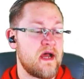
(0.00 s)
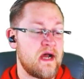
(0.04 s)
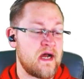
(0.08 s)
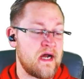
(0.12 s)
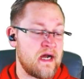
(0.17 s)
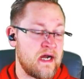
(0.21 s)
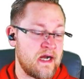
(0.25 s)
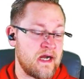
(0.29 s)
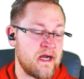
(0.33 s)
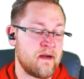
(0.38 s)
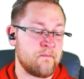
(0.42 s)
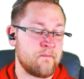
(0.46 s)

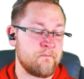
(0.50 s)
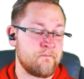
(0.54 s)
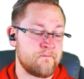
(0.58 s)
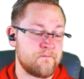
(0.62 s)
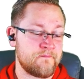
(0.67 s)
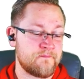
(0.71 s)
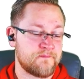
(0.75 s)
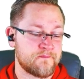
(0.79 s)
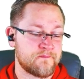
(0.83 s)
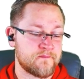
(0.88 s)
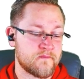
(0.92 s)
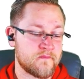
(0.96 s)

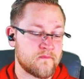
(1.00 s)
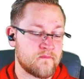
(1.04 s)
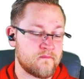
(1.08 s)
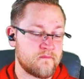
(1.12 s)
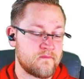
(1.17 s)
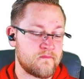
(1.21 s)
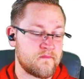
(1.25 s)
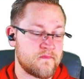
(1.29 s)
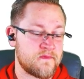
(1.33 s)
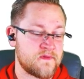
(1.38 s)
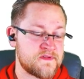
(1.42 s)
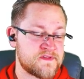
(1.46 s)
Um,
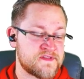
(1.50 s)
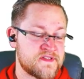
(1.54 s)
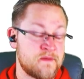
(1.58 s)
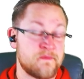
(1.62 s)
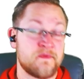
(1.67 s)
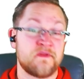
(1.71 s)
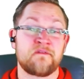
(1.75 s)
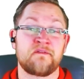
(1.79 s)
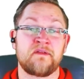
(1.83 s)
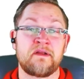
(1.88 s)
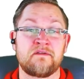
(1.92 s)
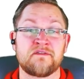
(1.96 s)
some
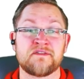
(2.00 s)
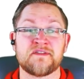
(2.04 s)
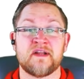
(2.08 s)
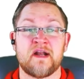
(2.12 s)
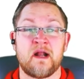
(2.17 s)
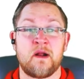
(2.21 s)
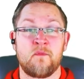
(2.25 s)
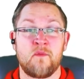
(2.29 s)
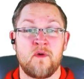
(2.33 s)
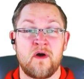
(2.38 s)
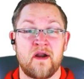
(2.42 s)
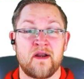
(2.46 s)
of the flavors that
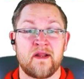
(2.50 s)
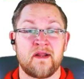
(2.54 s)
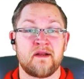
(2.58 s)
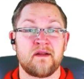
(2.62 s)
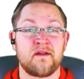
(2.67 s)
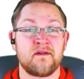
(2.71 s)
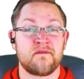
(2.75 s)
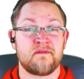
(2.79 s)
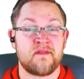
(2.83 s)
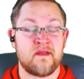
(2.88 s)
I wanted,